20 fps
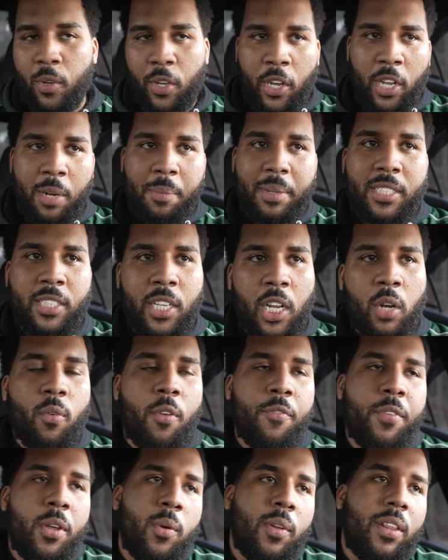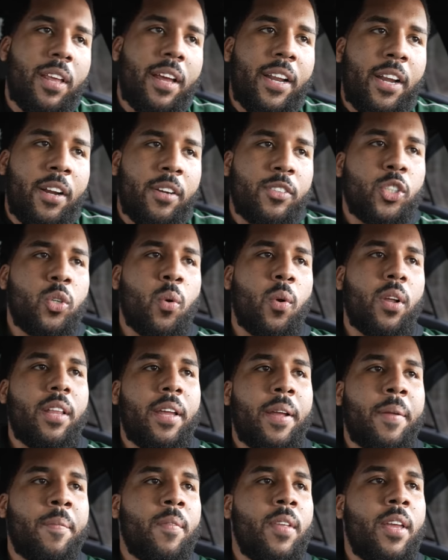You're going to be seeing a review of that here
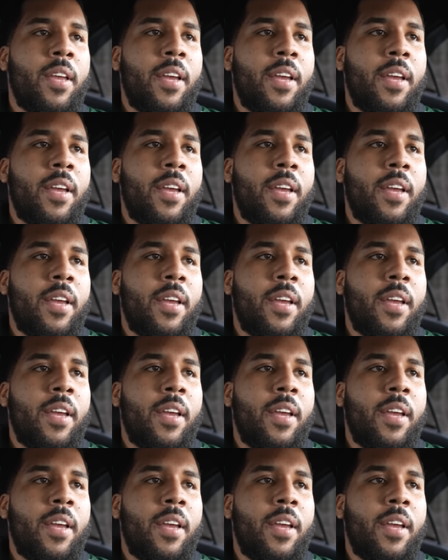shortly